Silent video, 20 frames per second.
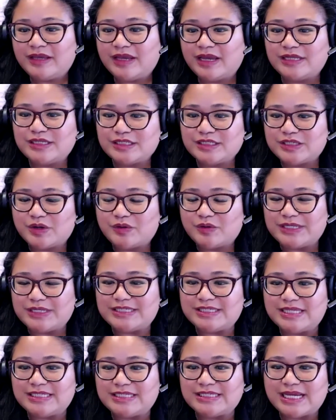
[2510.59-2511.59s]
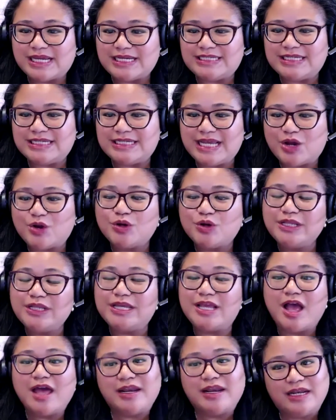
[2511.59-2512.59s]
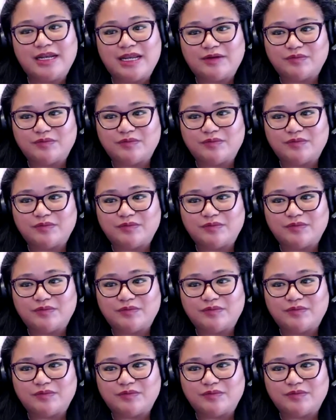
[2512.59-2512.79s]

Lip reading: And so it's this idea early on,